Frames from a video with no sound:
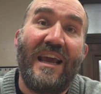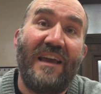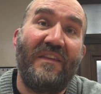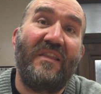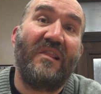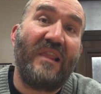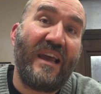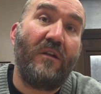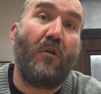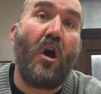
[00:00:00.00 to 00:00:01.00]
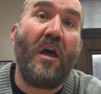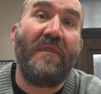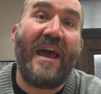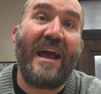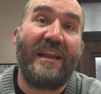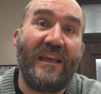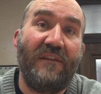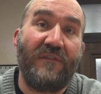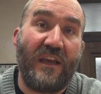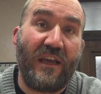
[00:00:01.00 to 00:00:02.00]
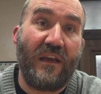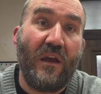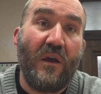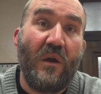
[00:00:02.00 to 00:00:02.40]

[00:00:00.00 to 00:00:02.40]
And then later on that evening,